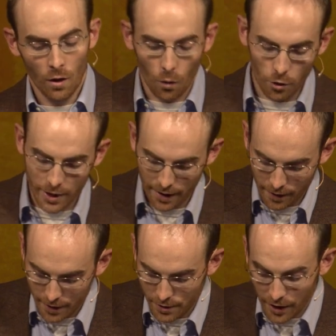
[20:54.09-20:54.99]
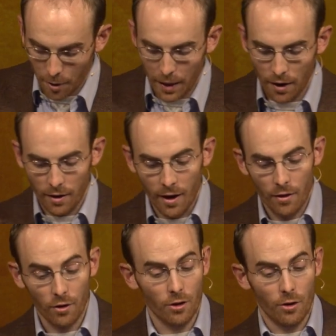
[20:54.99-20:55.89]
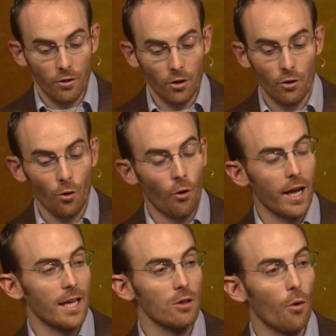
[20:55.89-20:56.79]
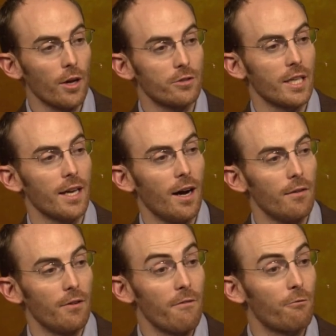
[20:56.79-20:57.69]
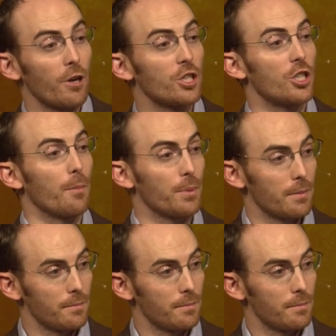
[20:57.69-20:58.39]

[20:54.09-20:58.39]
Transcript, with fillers: Or take this think about the, the glory and loyalty of friendship.